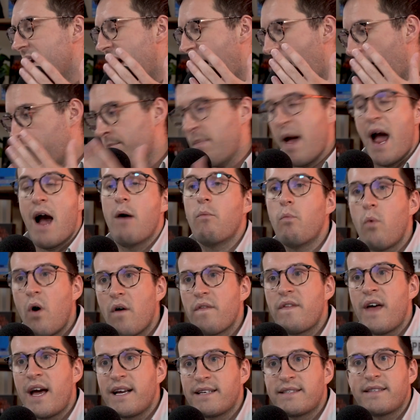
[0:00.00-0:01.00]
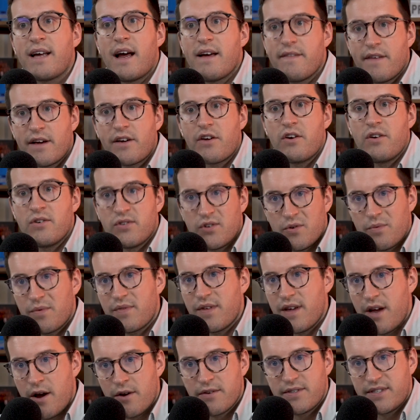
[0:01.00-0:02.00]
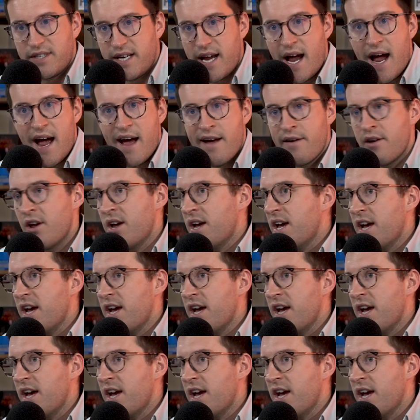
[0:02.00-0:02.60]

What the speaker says: about what they say they're going to do with the OCR,